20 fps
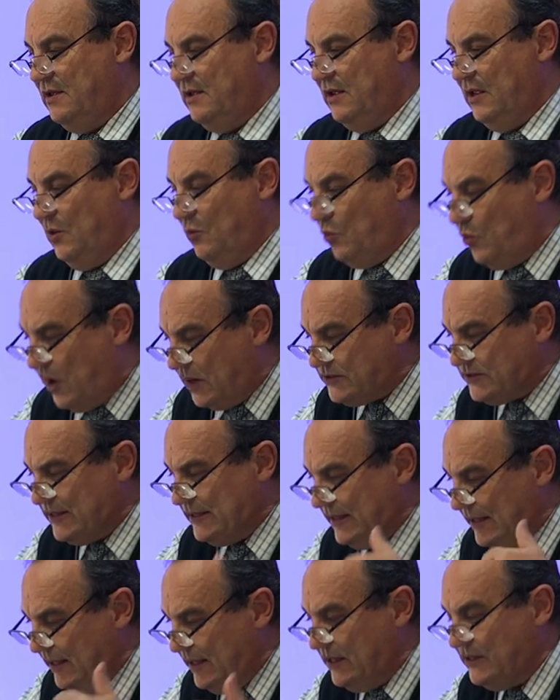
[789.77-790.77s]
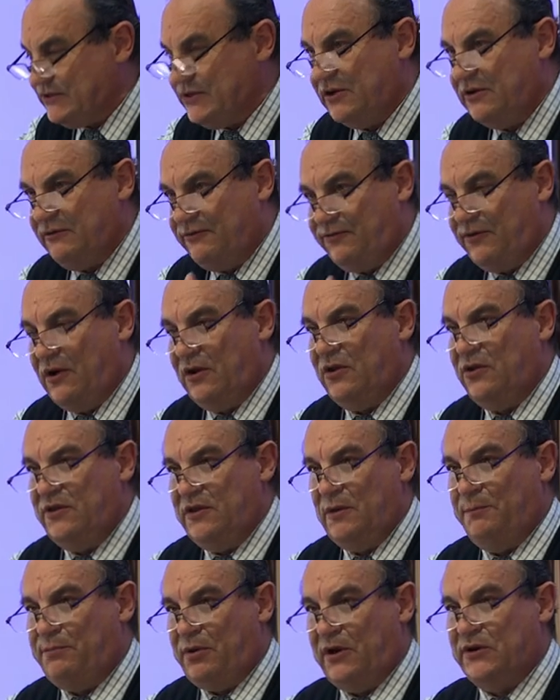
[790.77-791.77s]
It wasn't easy to follow the
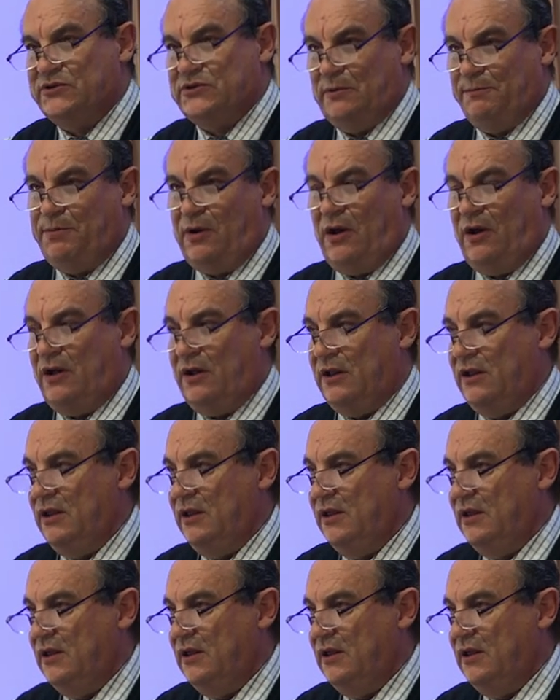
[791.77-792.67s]
Apostle Paul.